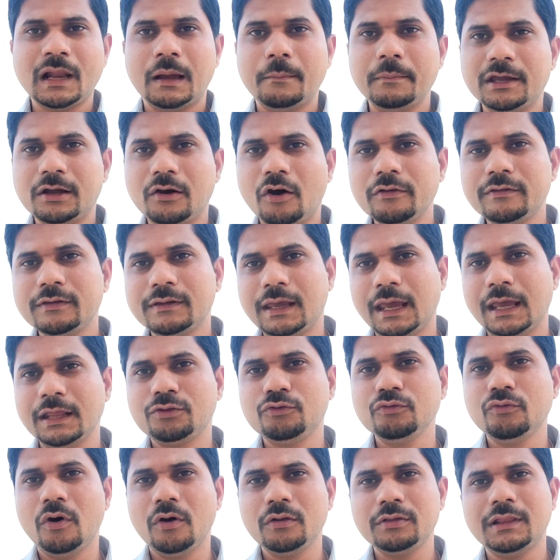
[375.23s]
Because
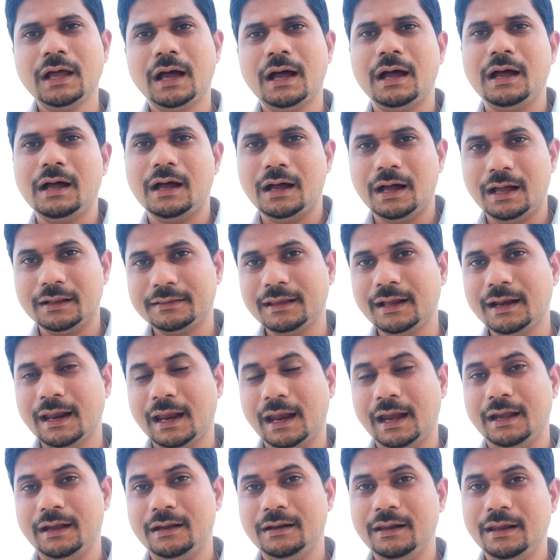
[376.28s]
Ketu on the other
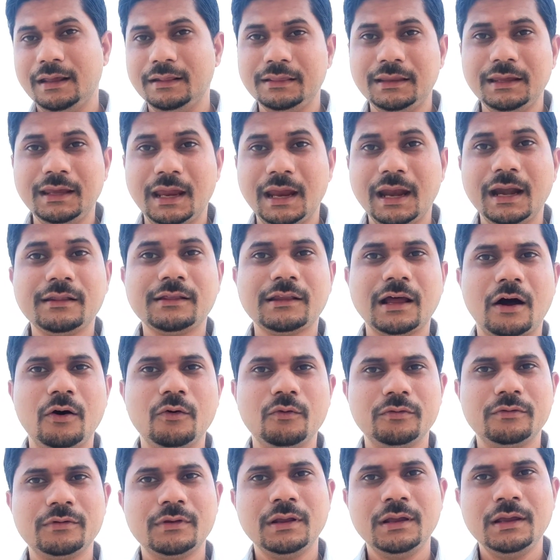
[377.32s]
hand, in the 8th
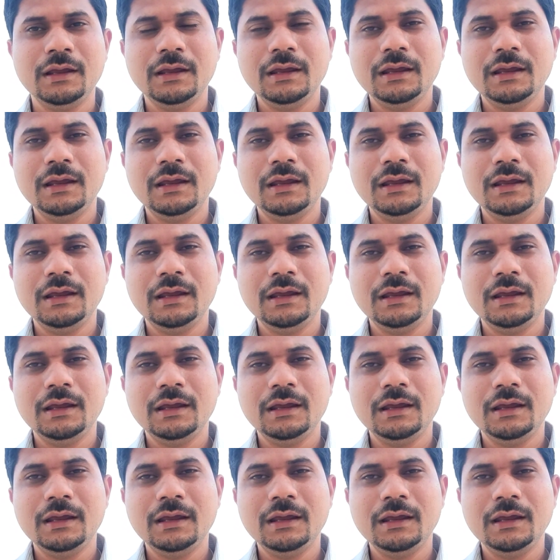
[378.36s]
house,